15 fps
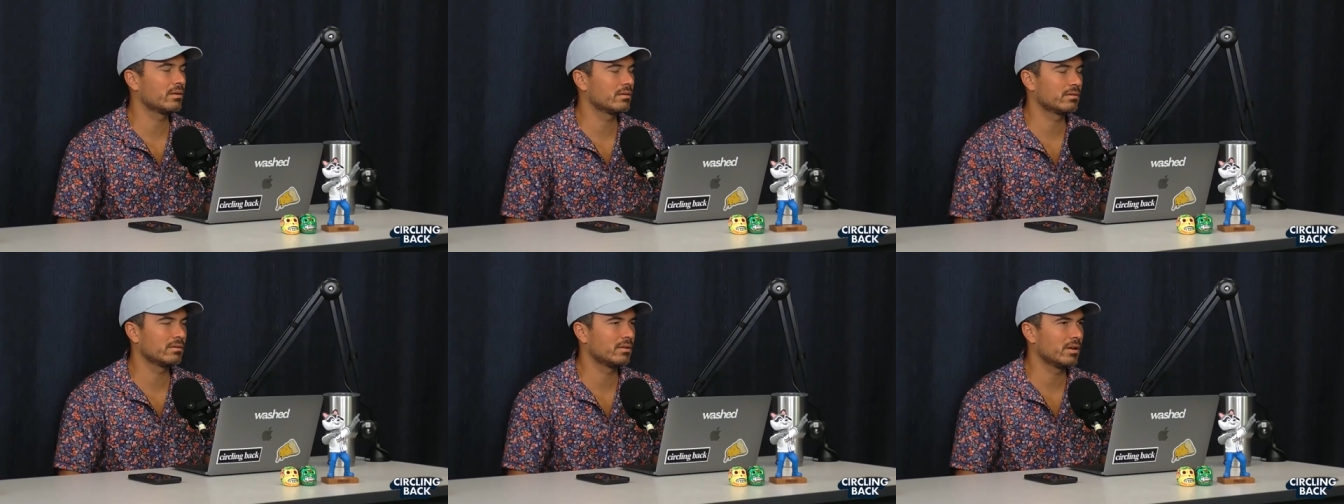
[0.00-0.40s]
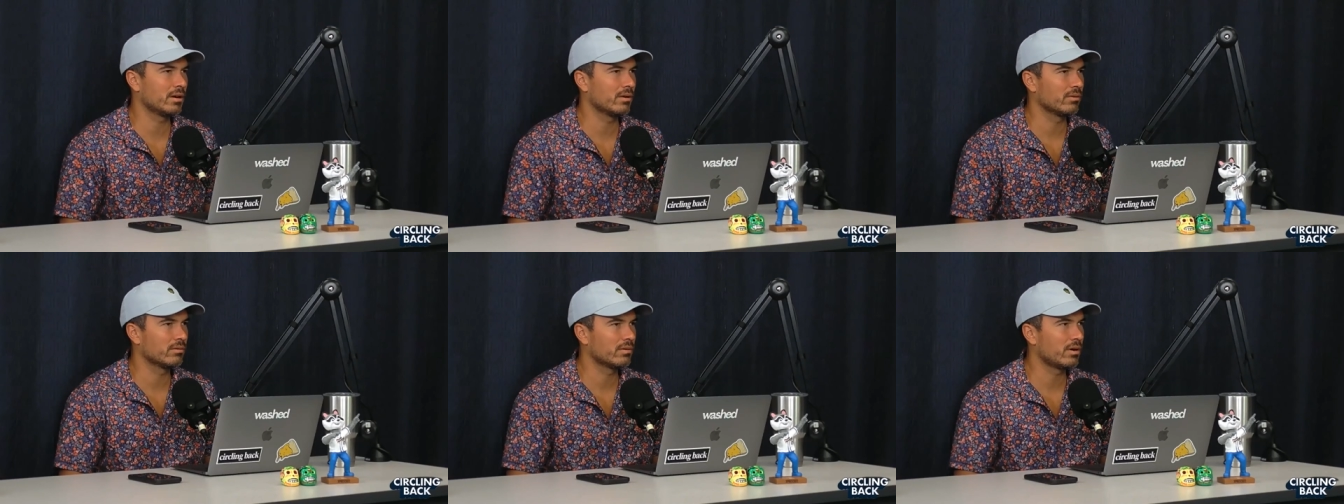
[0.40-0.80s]
you
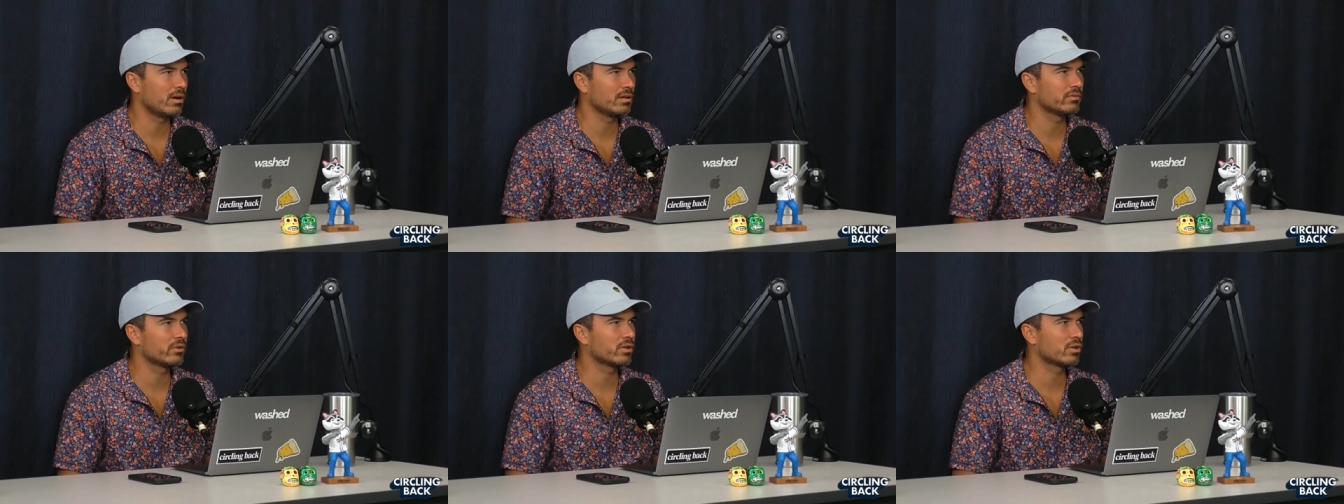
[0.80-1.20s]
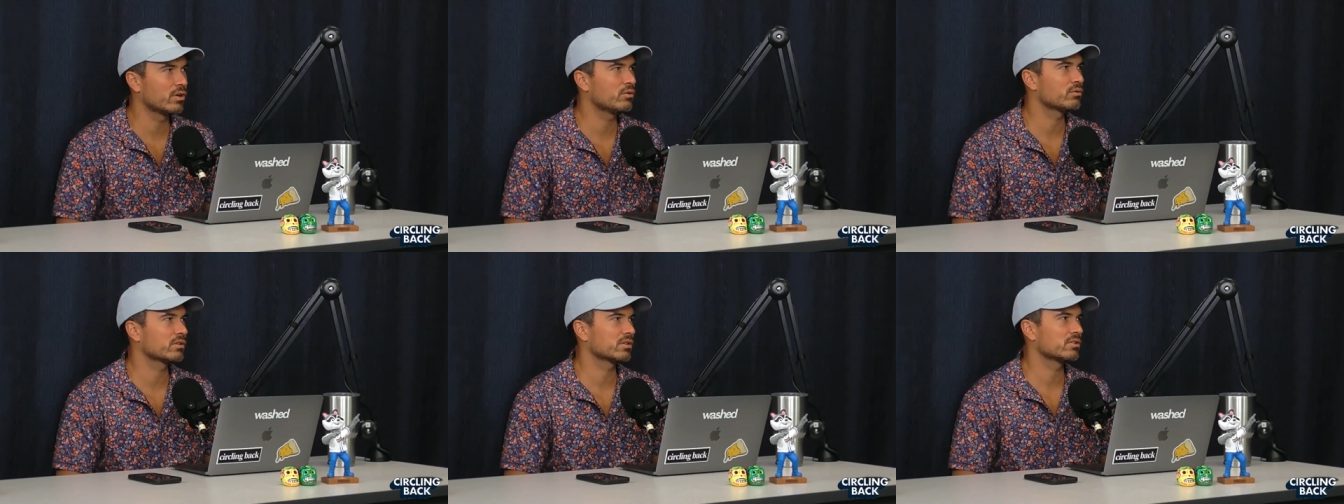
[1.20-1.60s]
know, all of your
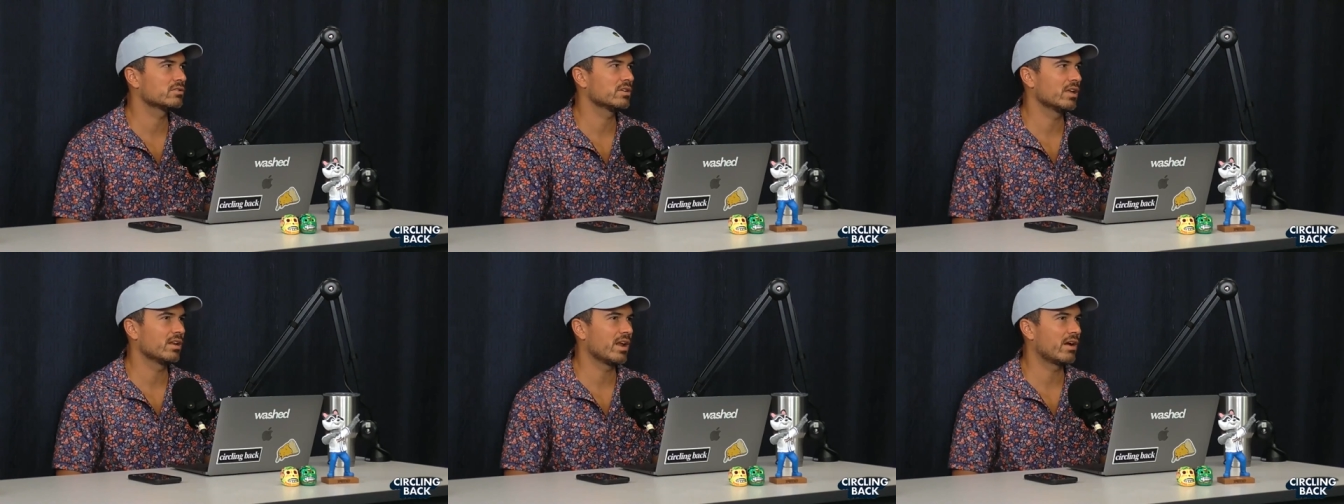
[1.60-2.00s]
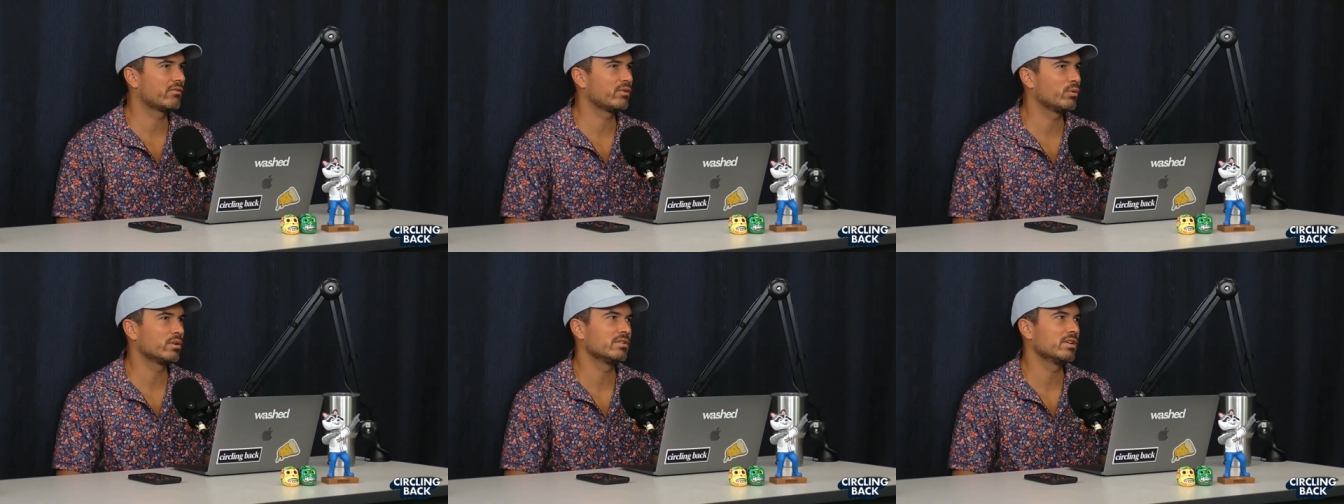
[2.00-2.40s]
coworkers and
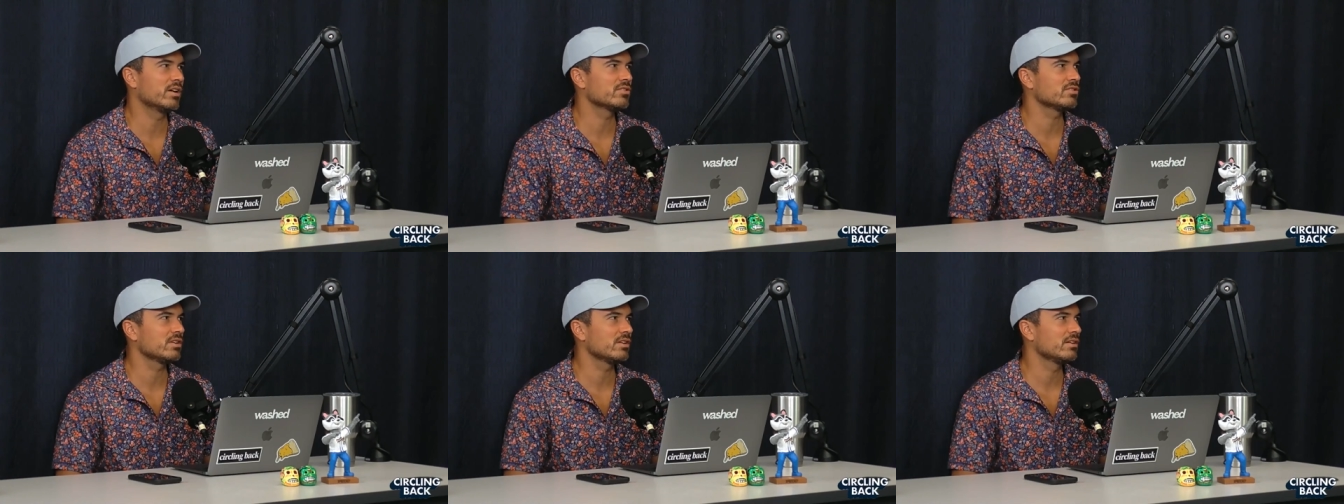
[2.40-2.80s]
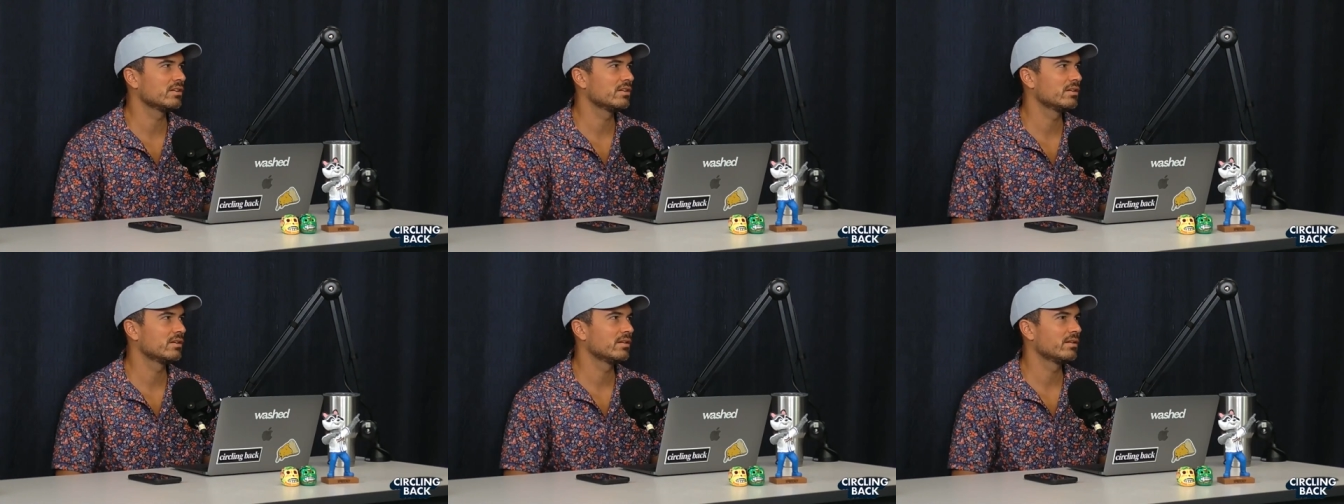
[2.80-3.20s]
everyone does it
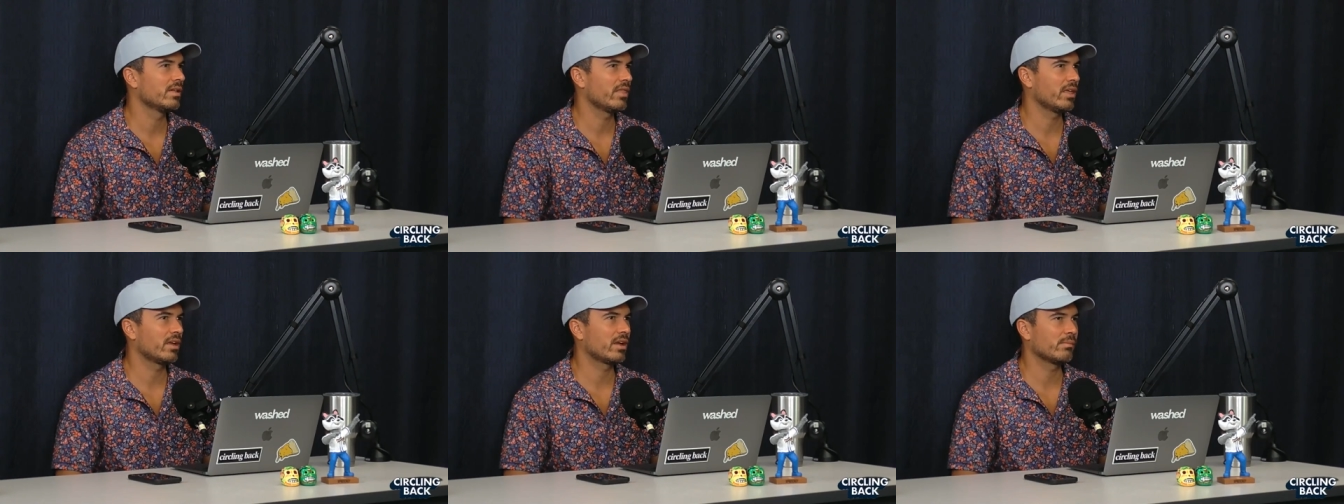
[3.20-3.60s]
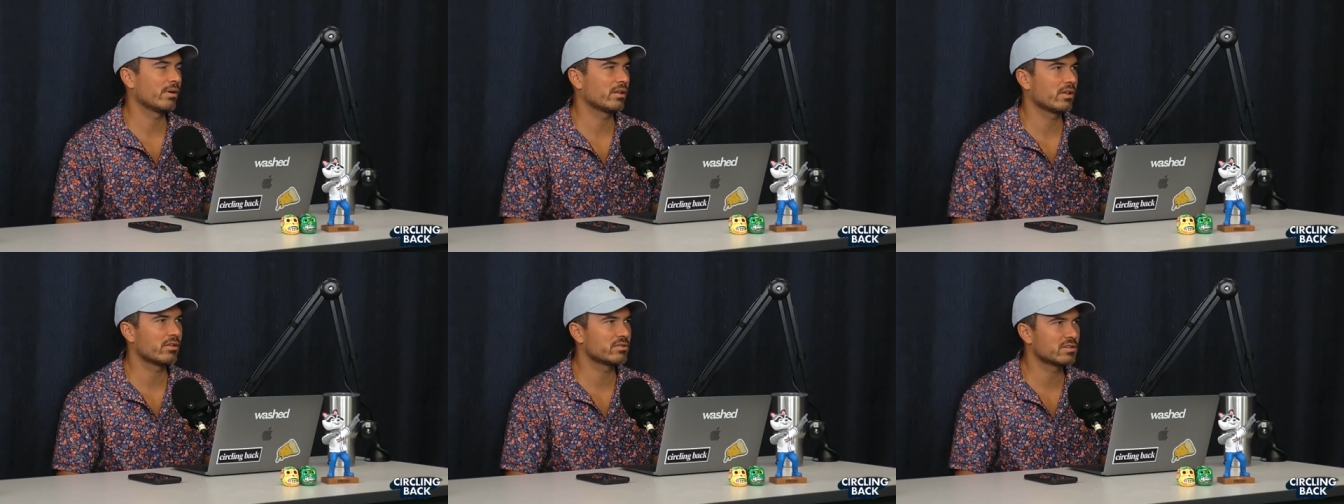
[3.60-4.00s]
and they come
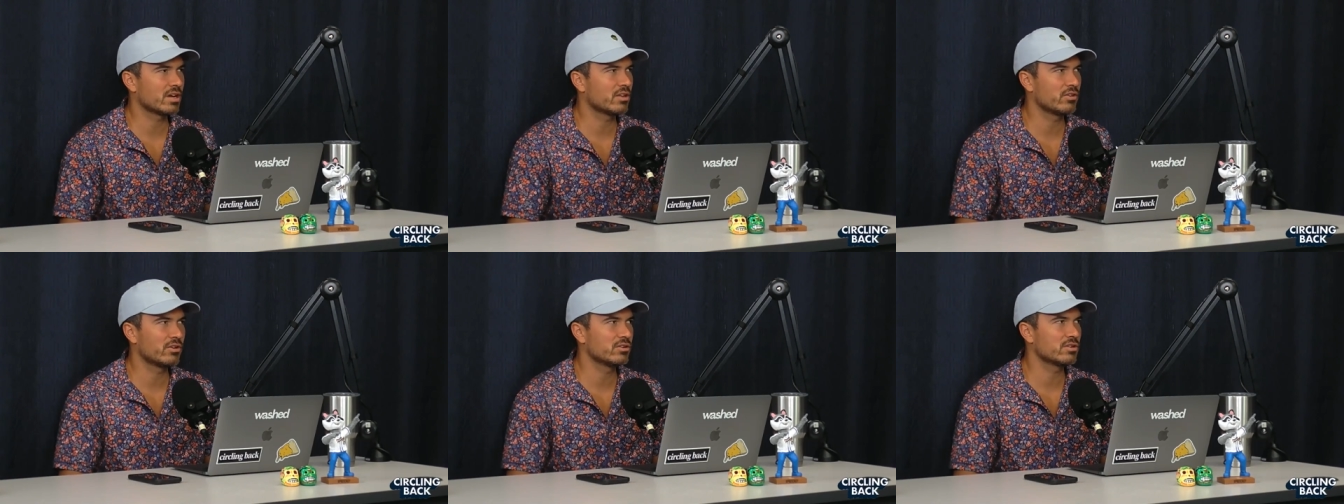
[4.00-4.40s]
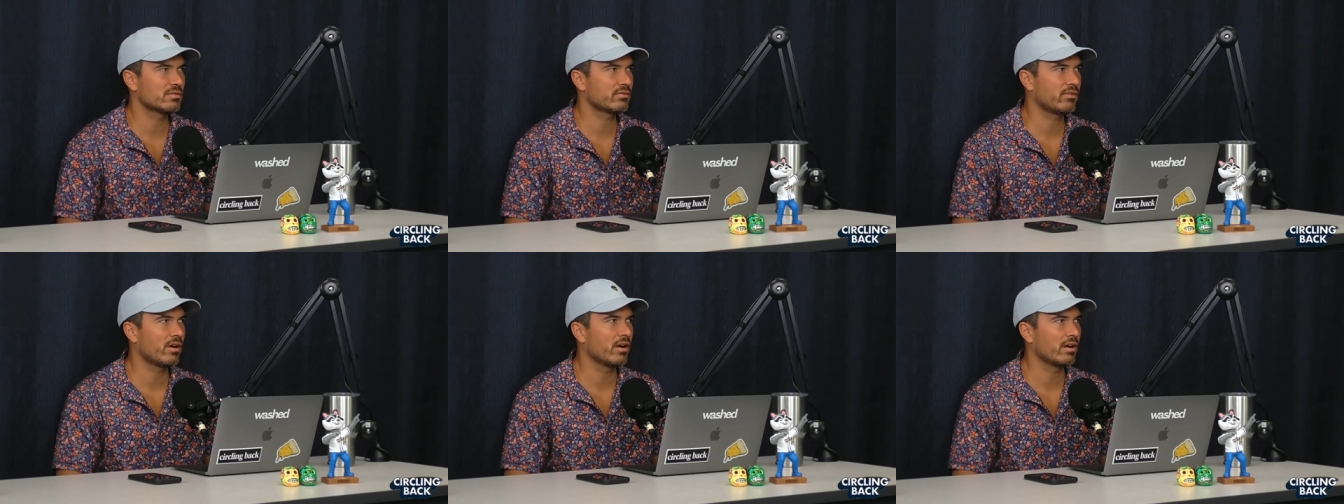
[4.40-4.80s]
out the other side, they're just fine?